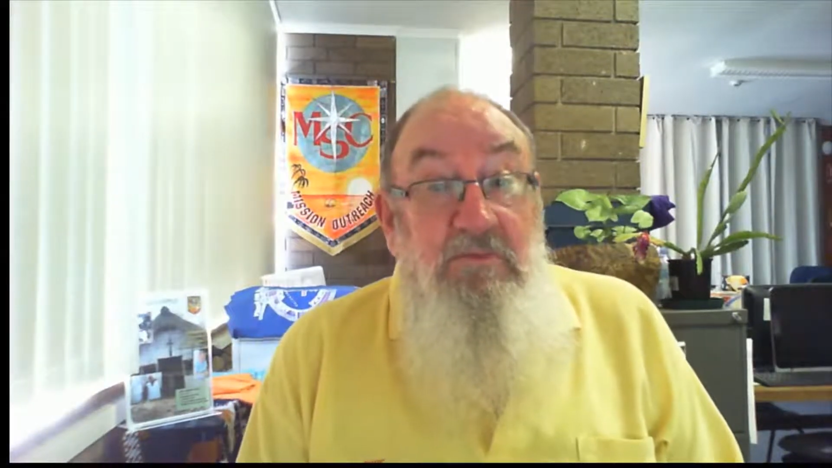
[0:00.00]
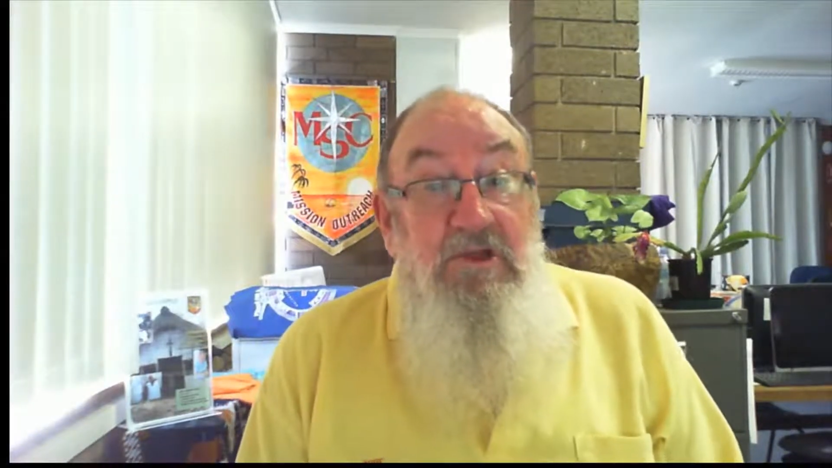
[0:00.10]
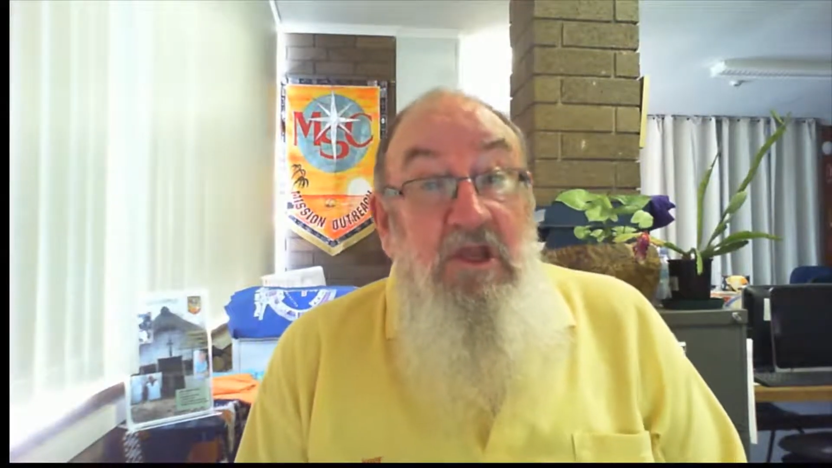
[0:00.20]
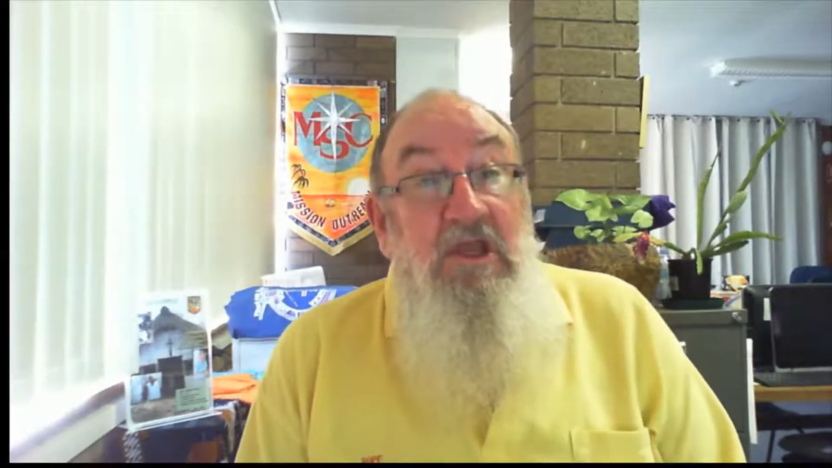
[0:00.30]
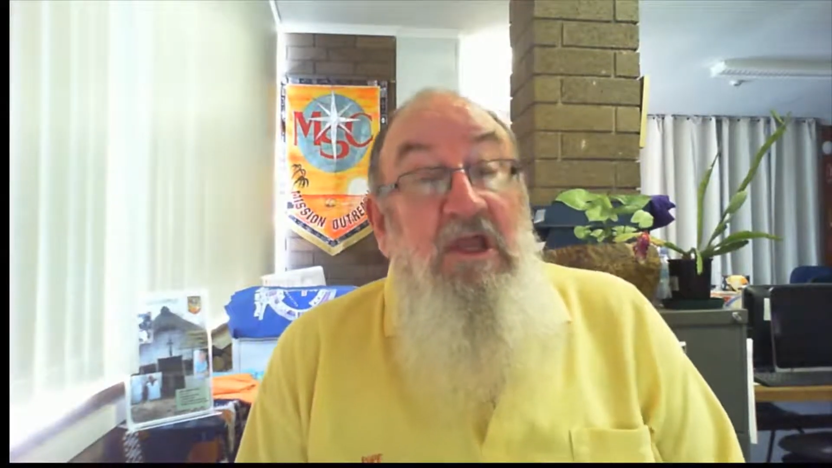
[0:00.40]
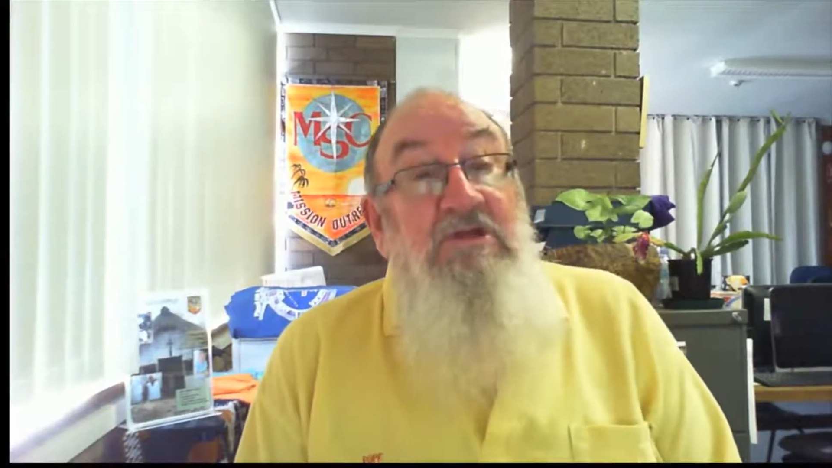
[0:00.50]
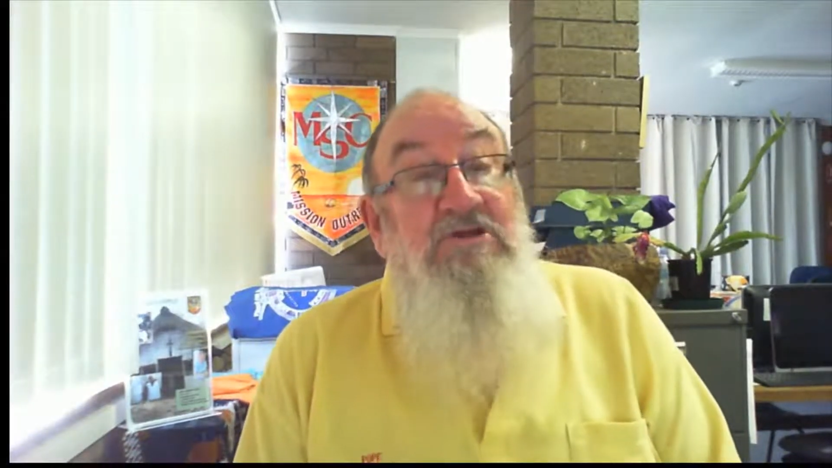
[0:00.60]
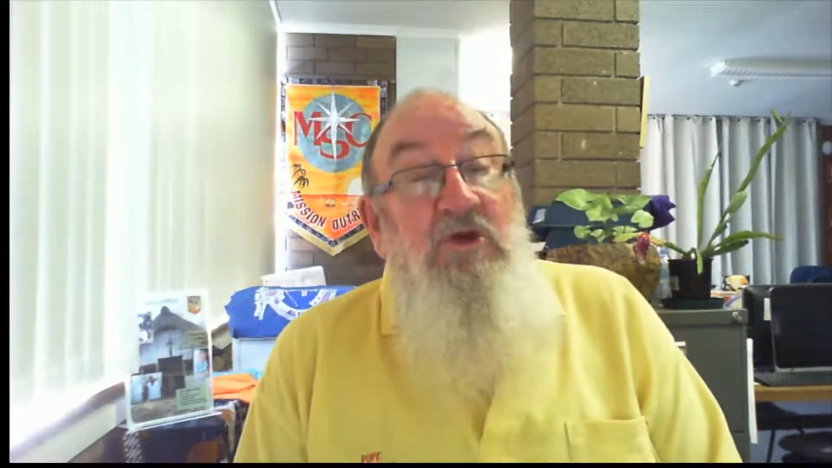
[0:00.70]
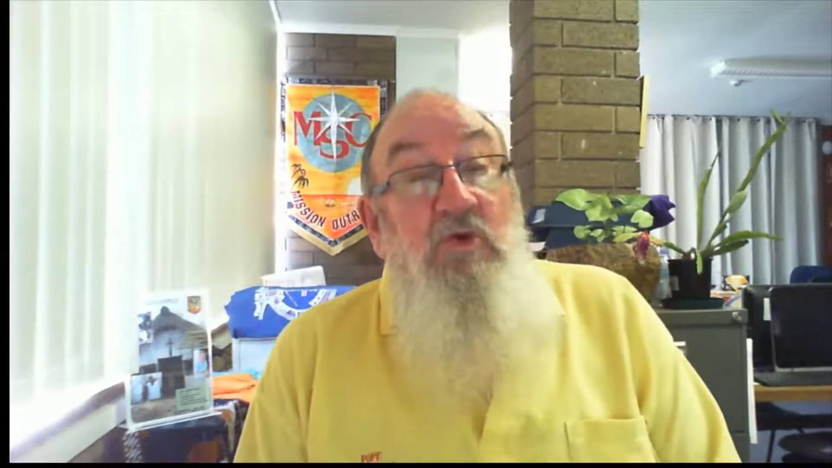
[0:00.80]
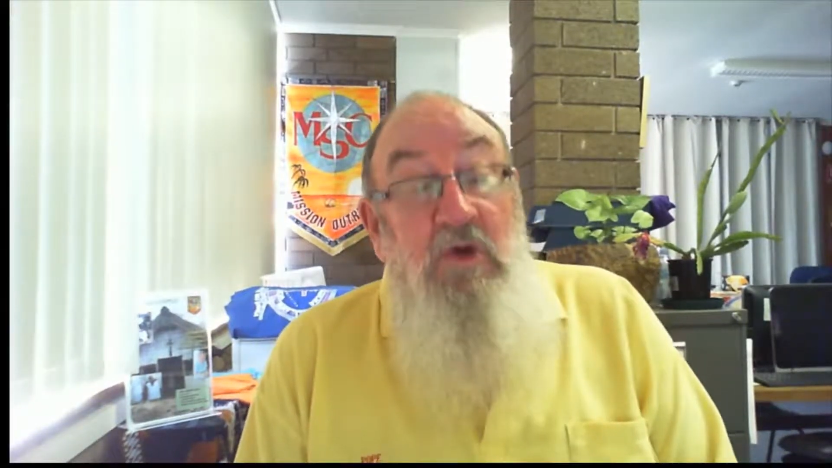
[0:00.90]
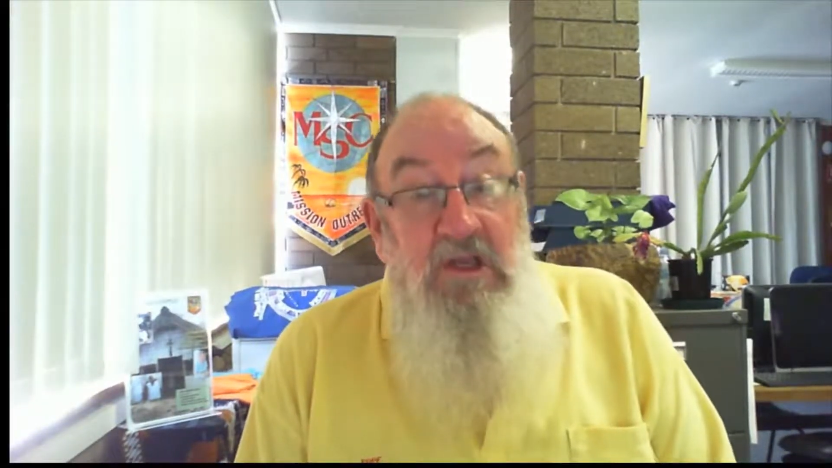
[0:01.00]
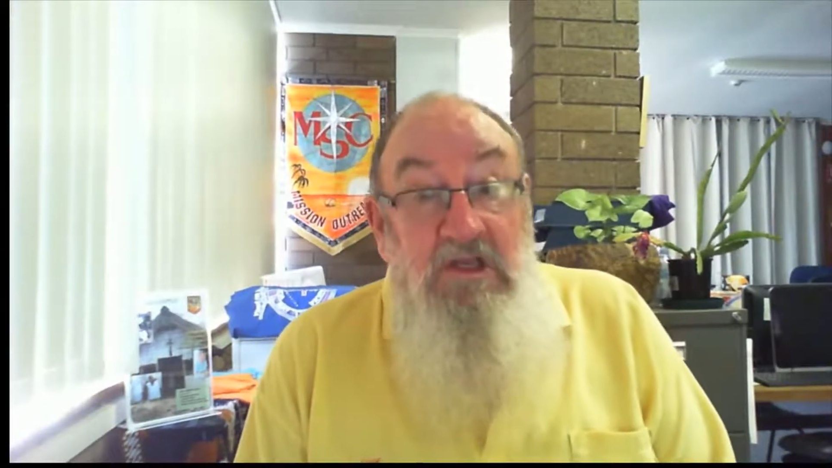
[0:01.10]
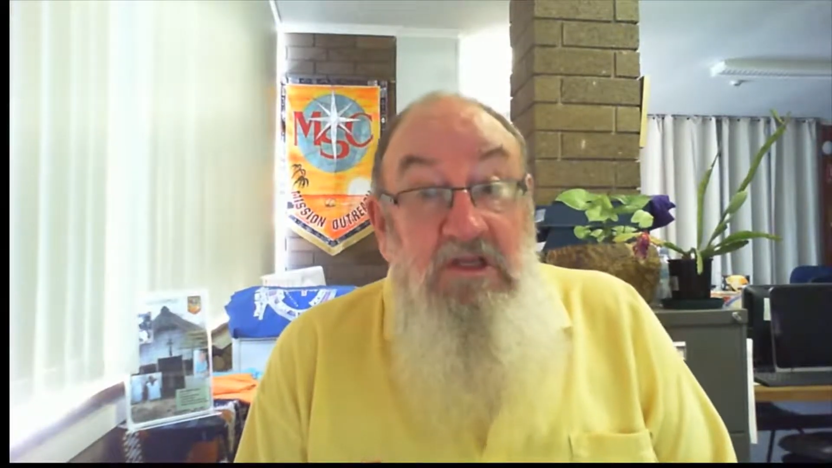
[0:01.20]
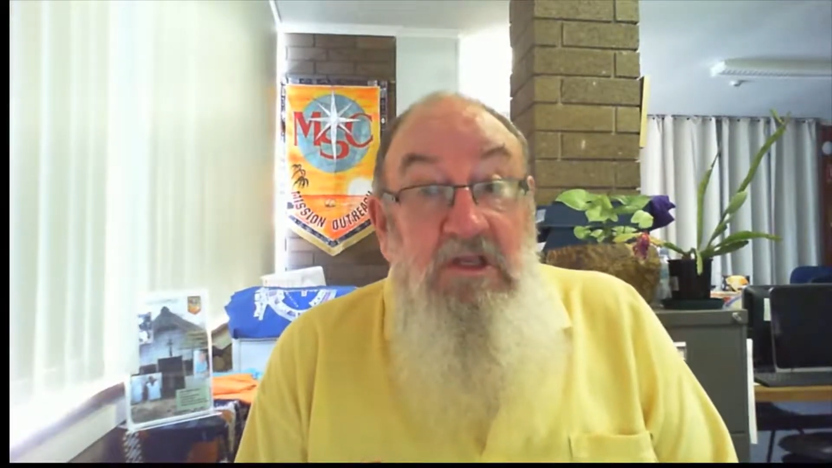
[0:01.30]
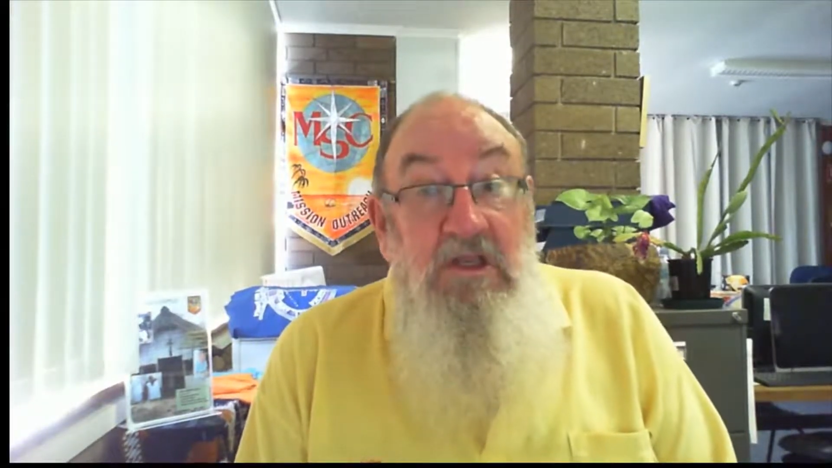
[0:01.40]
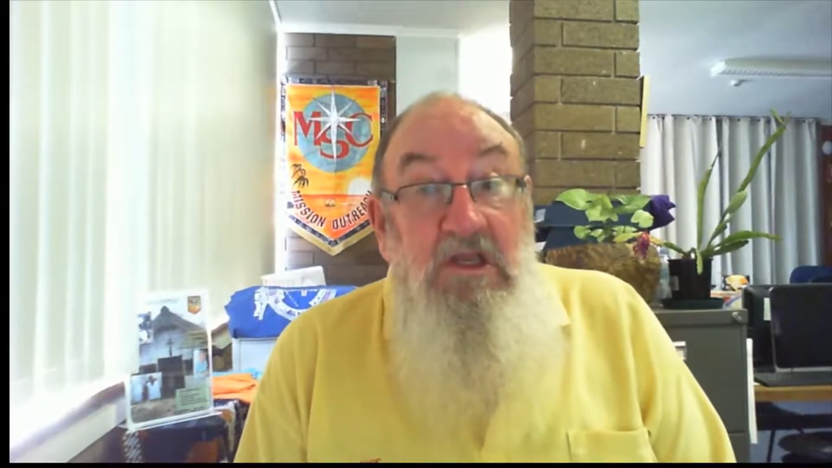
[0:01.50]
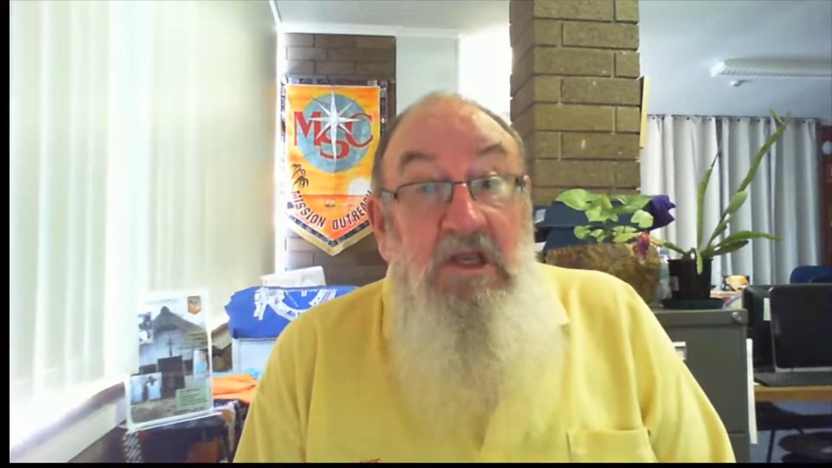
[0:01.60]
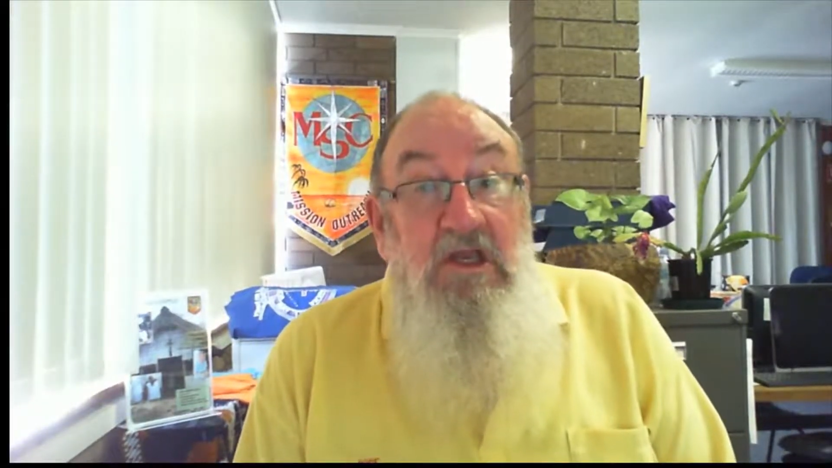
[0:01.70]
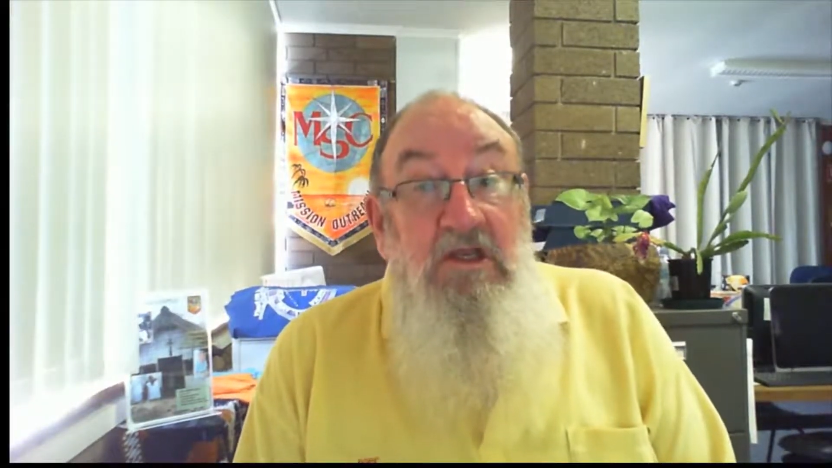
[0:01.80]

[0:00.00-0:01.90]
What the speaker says: as a queen and